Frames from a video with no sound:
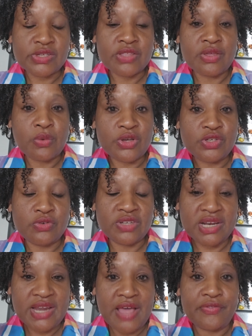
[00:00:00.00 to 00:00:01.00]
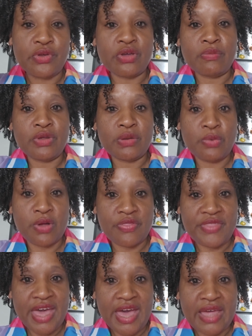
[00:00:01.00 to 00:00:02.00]
And then once you've done that, then you can build upon
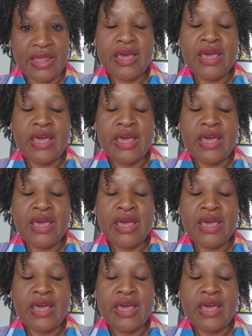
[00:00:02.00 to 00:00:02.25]
that,